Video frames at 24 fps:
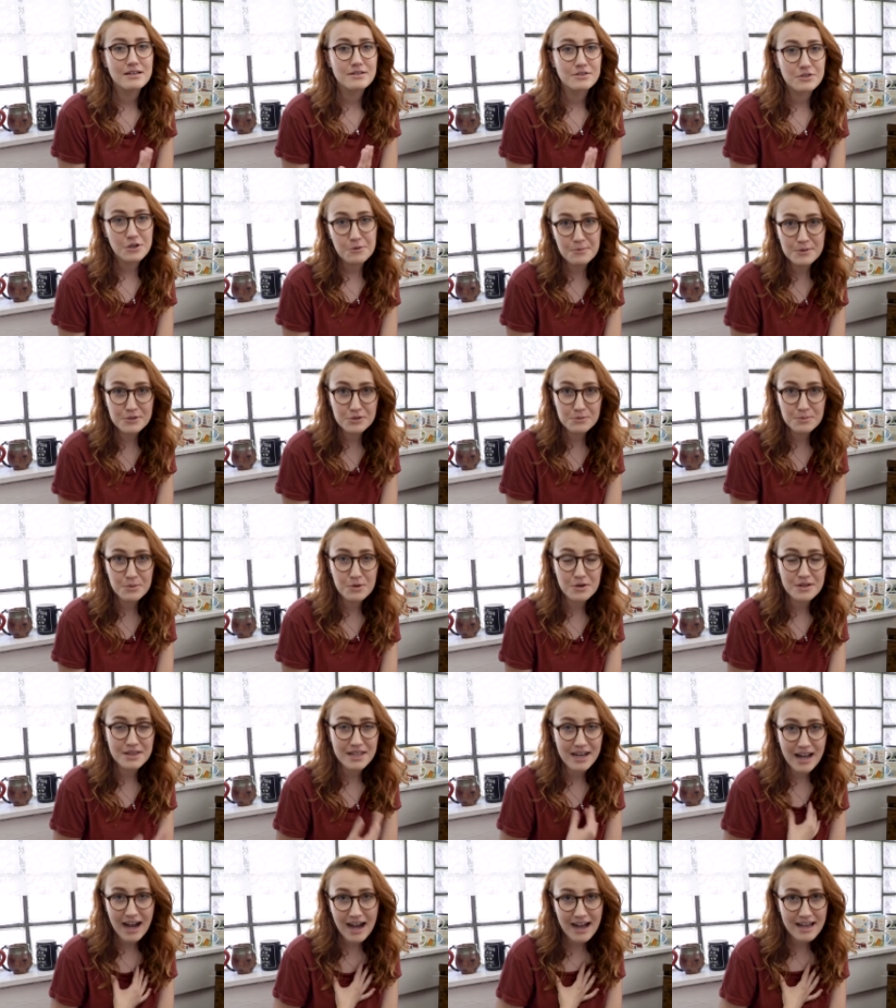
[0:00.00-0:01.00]
so much more
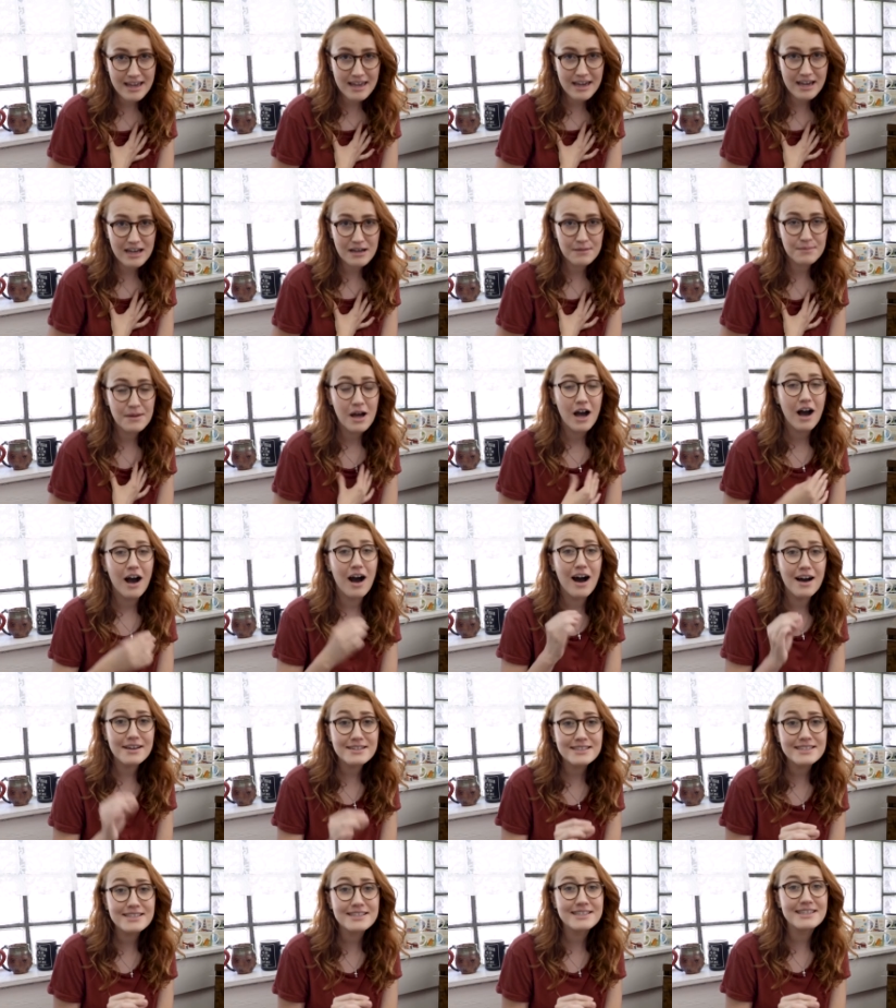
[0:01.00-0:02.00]
than I am.
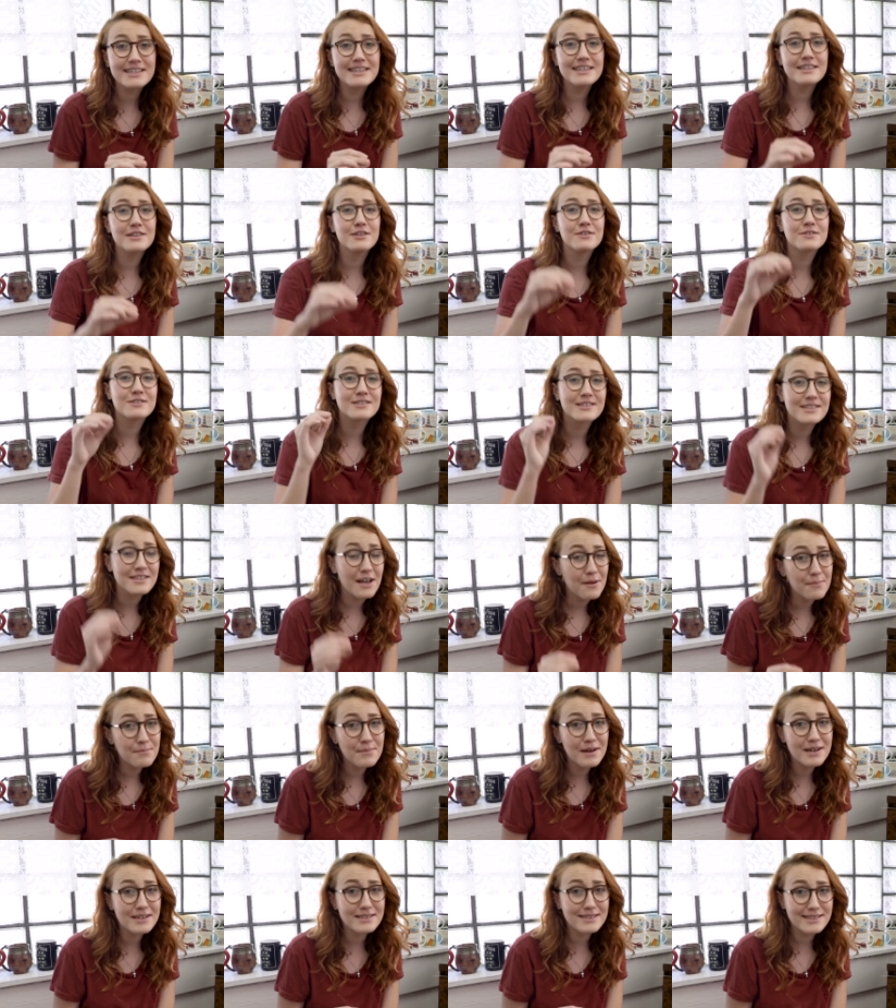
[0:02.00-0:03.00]
Honestly, there's
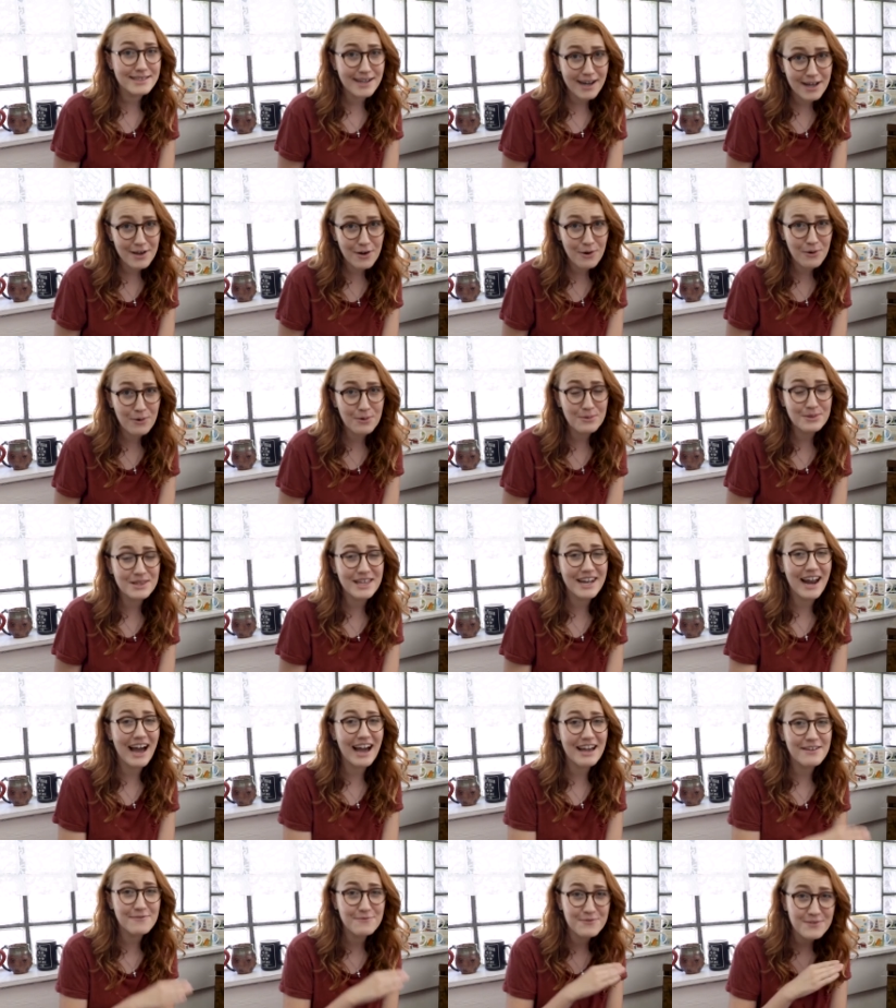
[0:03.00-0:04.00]
some mugs that I own that
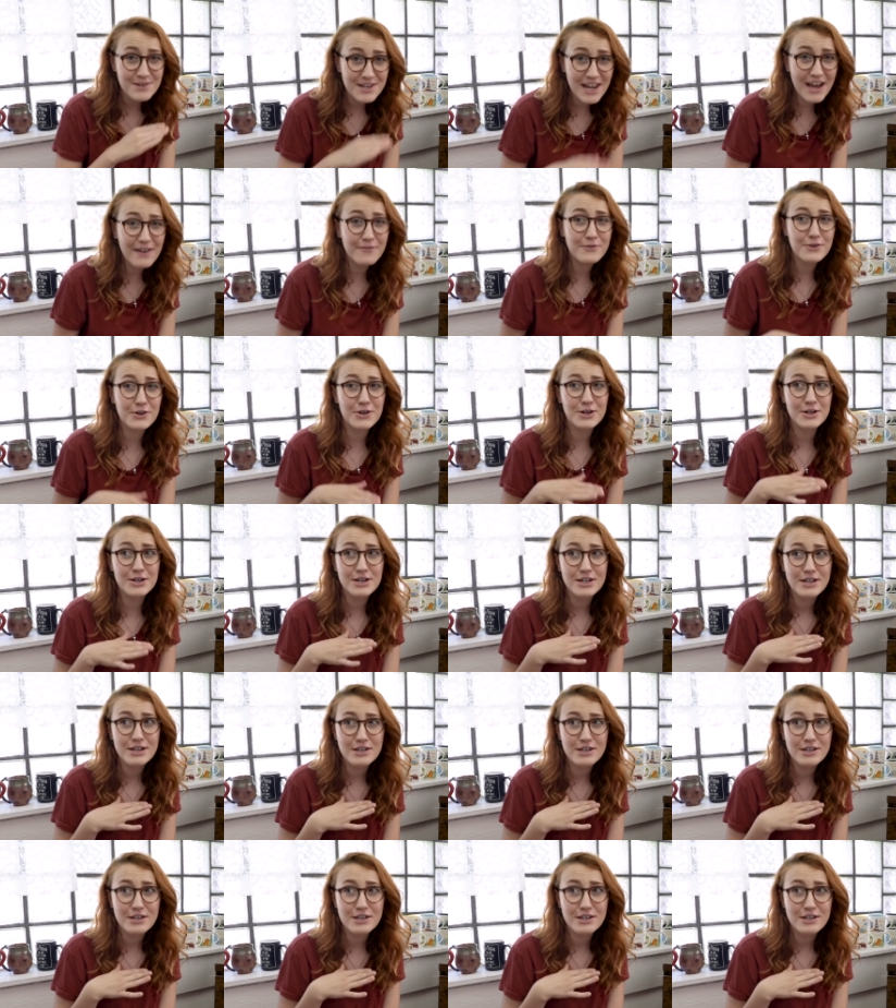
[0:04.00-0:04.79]
I've never